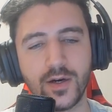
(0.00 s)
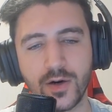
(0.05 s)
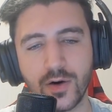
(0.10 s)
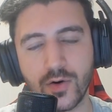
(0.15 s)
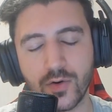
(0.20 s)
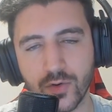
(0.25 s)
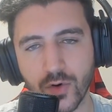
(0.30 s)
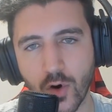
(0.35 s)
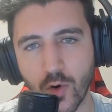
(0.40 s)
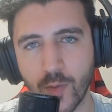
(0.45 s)

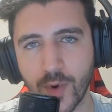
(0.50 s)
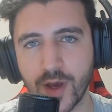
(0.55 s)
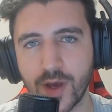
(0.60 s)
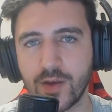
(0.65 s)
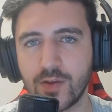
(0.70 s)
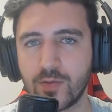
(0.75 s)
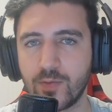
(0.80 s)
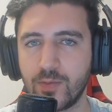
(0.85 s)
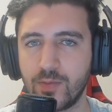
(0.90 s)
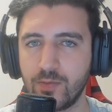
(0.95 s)
Orome
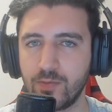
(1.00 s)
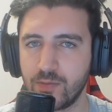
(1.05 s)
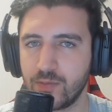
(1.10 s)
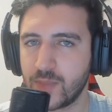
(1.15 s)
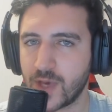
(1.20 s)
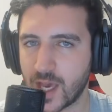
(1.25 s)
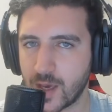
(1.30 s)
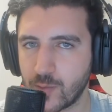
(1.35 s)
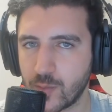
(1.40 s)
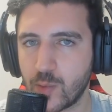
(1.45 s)
is
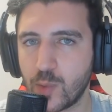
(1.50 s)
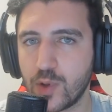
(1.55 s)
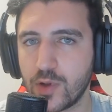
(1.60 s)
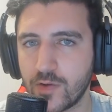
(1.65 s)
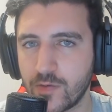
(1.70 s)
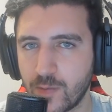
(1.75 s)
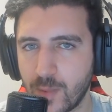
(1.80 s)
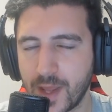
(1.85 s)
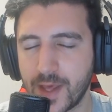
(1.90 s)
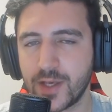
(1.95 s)
capable
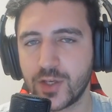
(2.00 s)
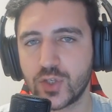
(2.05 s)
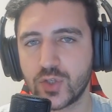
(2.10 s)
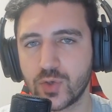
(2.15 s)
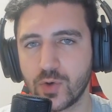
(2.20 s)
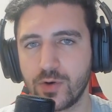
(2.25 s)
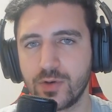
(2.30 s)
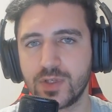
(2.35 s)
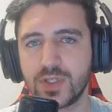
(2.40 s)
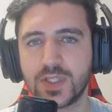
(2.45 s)
of playing
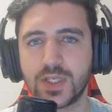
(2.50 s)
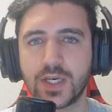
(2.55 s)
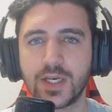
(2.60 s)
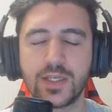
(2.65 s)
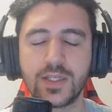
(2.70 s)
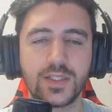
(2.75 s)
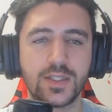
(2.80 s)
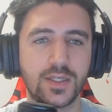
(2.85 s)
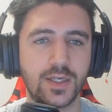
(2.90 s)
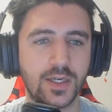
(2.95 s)
strong side,
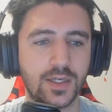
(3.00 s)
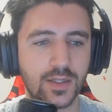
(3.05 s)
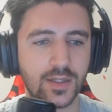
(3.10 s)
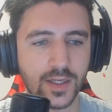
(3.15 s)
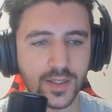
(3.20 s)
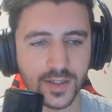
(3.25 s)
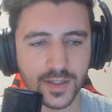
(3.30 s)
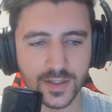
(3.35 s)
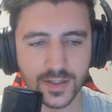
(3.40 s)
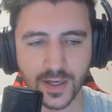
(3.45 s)
and
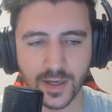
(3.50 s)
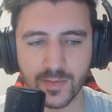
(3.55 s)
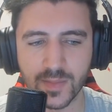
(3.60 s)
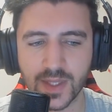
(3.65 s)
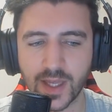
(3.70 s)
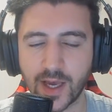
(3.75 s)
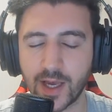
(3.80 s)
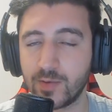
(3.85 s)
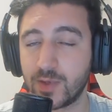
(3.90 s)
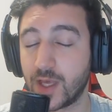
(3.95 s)
at the same
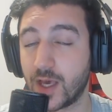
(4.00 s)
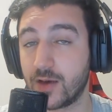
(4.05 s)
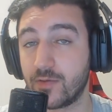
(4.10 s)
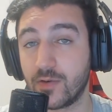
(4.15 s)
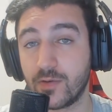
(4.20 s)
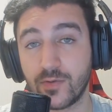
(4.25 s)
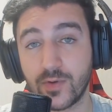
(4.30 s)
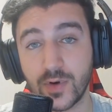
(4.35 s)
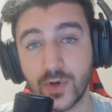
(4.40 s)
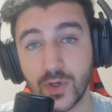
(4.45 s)
time they have
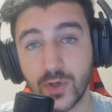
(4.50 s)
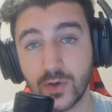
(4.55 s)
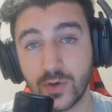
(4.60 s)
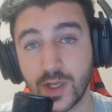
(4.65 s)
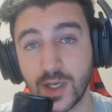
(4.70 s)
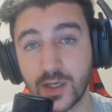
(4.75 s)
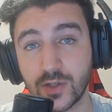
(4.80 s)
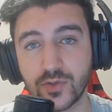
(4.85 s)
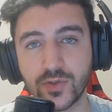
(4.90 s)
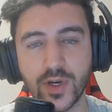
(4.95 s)
a very
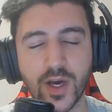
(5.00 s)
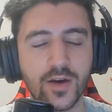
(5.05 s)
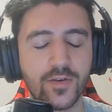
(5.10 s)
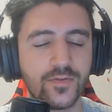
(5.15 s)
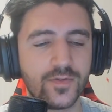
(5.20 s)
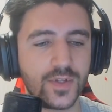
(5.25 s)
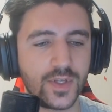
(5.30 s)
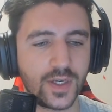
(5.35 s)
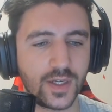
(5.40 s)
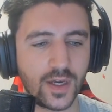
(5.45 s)
unique
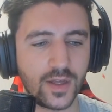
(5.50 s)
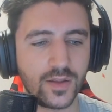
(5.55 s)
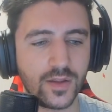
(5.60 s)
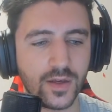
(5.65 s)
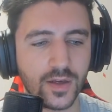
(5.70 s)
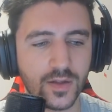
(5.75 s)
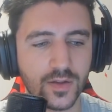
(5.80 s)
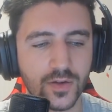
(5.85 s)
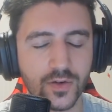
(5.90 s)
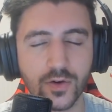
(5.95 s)
draft, and I
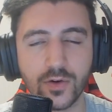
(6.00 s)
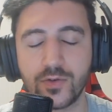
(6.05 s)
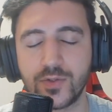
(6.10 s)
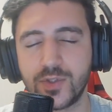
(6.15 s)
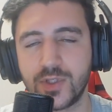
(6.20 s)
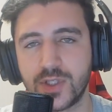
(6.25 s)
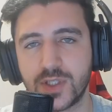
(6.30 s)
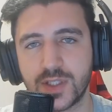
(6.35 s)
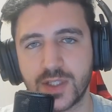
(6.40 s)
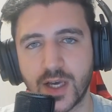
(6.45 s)
think the
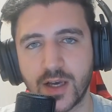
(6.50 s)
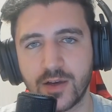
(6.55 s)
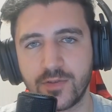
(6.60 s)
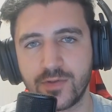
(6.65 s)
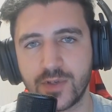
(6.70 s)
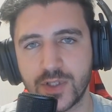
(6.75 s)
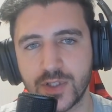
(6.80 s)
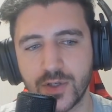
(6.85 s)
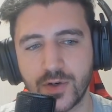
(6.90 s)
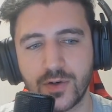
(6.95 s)
coaching staff
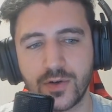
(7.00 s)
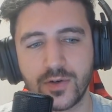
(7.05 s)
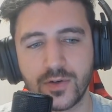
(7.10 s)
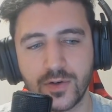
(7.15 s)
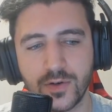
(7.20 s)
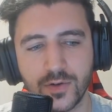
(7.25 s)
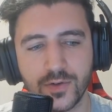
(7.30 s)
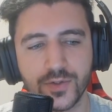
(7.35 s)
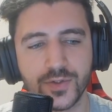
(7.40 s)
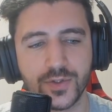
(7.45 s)
is
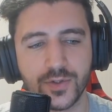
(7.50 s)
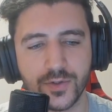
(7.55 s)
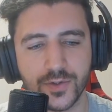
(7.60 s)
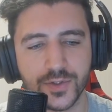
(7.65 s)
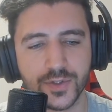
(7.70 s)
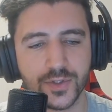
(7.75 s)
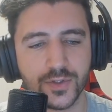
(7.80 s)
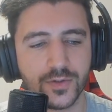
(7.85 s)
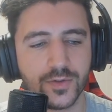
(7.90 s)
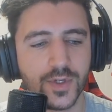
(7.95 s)

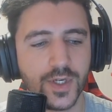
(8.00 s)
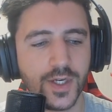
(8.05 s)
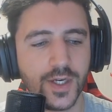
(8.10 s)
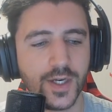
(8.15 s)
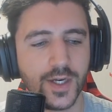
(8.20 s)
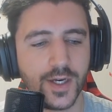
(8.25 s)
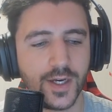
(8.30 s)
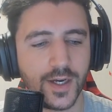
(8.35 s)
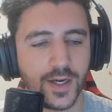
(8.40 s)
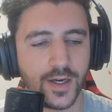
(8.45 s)
also
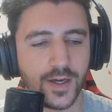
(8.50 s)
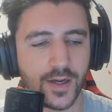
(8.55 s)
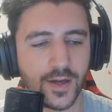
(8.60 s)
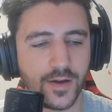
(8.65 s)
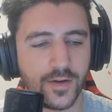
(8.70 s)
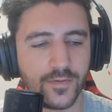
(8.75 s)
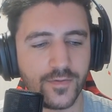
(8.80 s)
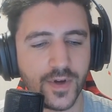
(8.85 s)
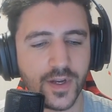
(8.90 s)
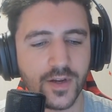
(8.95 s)

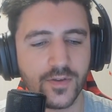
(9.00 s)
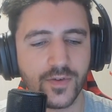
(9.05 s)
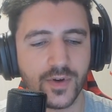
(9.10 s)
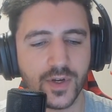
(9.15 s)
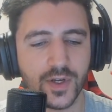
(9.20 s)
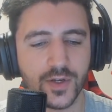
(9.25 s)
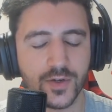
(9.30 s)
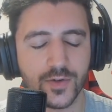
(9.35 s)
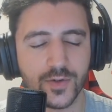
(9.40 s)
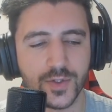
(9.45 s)
very, very
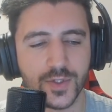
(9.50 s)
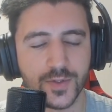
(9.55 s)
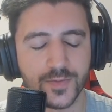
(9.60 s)
good.